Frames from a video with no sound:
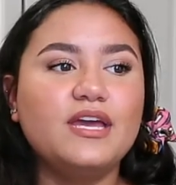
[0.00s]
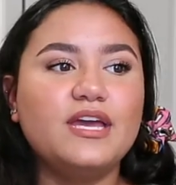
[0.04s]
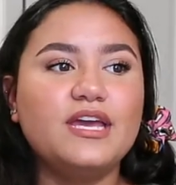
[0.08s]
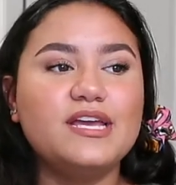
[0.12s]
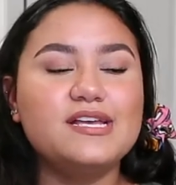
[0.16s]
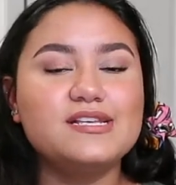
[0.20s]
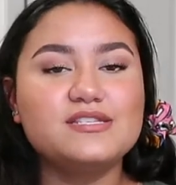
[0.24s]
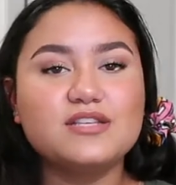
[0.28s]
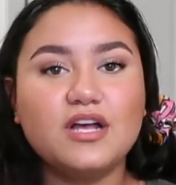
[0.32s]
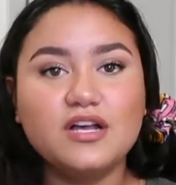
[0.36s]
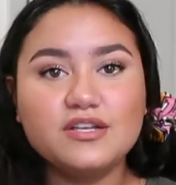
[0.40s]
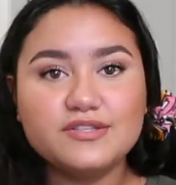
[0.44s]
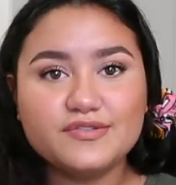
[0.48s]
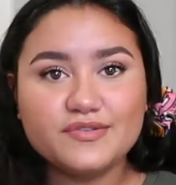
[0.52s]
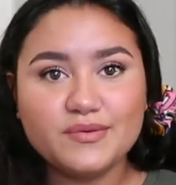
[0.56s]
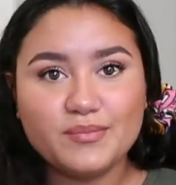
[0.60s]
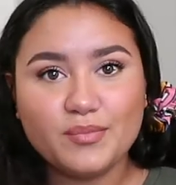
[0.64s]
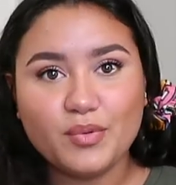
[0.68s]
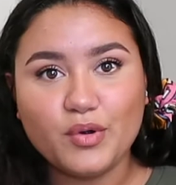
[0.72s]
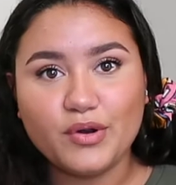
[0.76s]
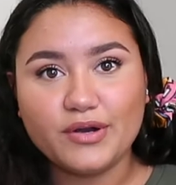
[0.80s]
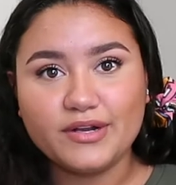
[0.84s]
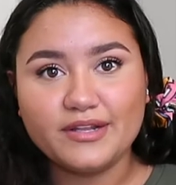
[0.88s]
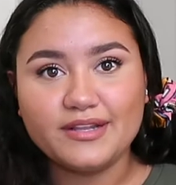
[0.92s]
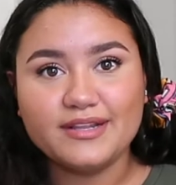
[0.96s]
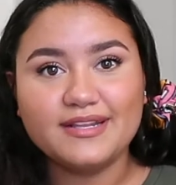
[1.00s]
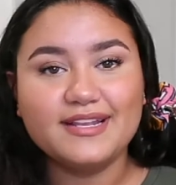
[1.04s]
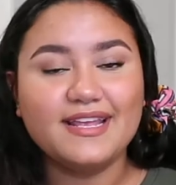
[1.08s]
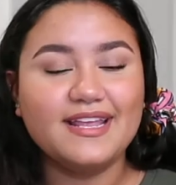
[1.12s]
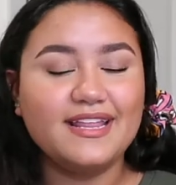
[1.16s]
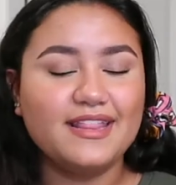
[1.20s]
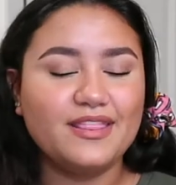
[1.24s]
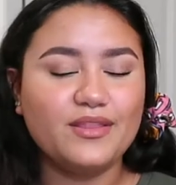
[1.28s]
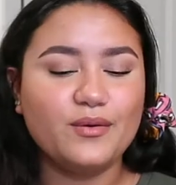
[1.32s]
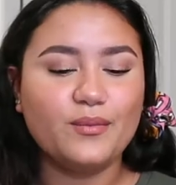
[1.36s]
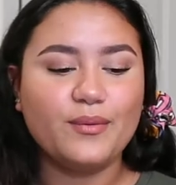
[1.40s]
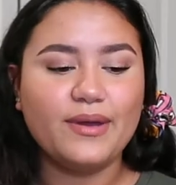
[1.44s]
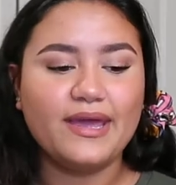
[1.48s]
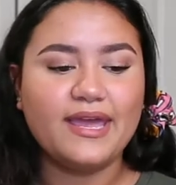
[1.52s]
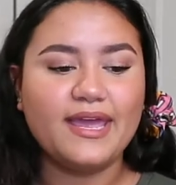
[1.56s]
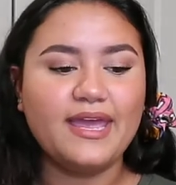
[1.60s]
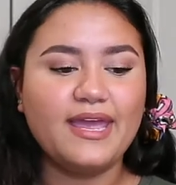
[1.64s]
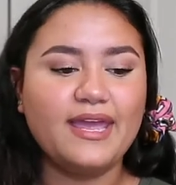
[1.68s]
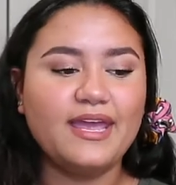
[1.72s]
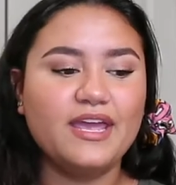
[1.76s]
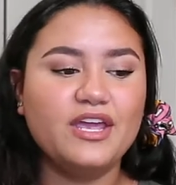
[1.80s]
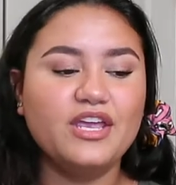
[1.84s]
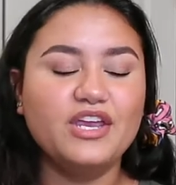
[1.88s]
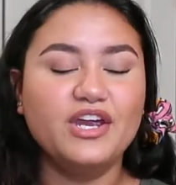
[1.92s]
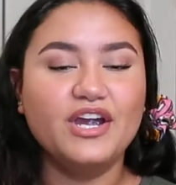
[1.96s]
is also important in the
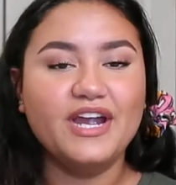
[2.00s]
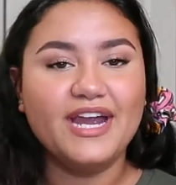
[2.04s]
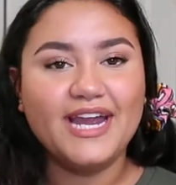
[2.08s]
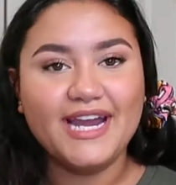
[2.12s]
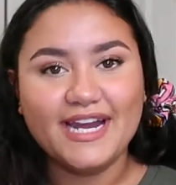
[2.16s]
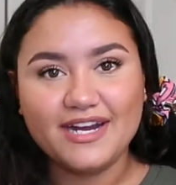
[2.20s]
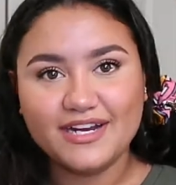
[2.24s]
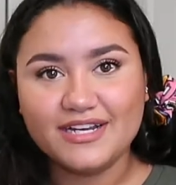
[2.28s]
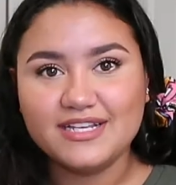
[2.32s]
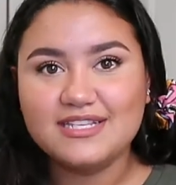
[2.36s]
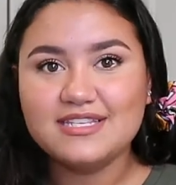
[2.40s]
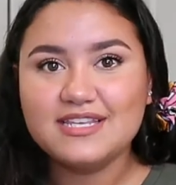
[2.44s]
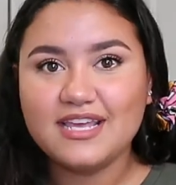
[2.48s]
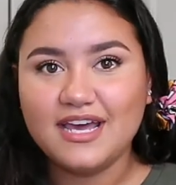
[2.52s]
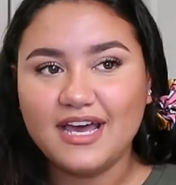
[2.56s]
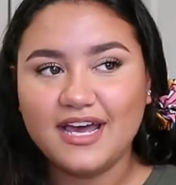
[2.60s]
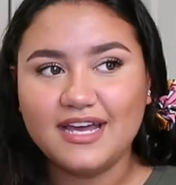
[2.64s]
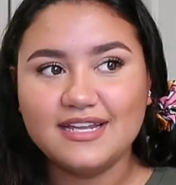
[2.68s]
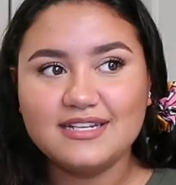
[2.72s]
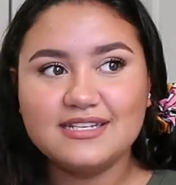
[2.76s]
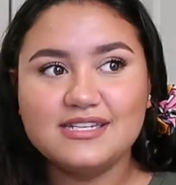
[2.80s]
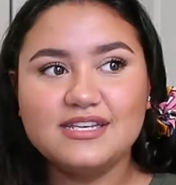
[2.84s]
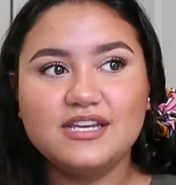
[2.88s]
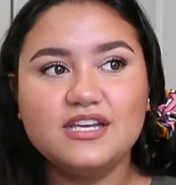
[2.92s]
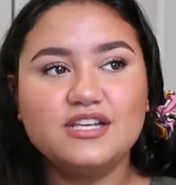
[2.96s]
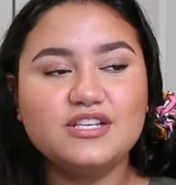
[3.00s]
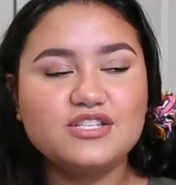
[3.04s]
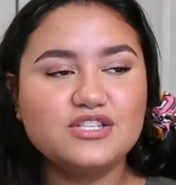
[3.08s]
way your hair is cut.